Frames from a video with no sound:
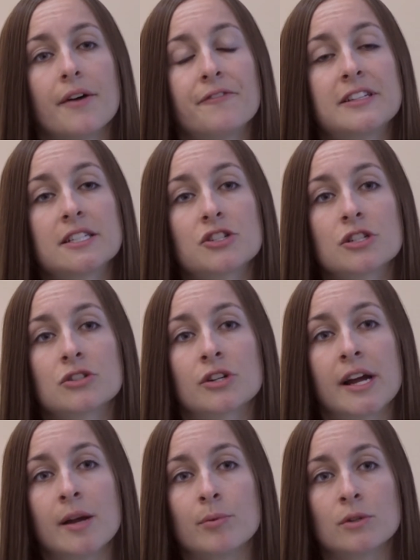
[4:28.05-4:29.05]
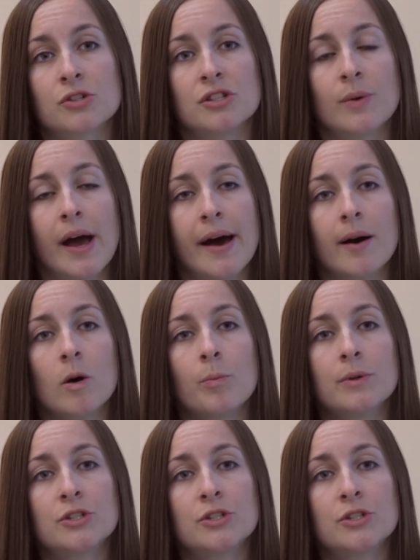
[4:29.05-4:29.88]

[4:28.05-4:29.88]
physicians are able to help